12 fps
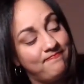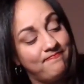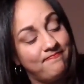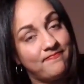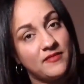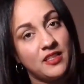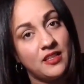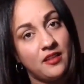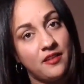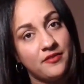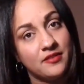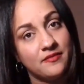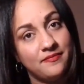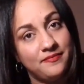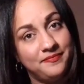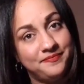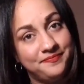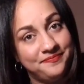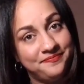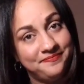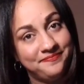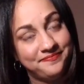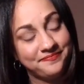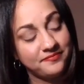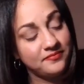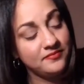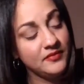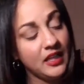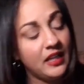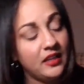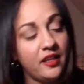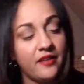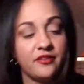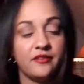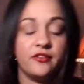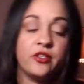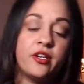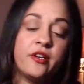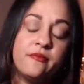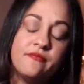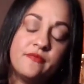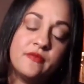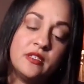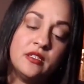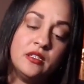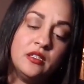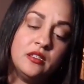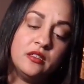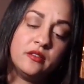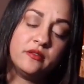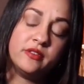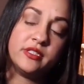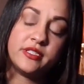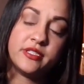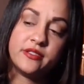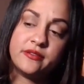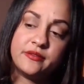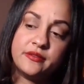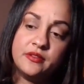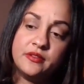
I love it. I love it, Virgo. I really do.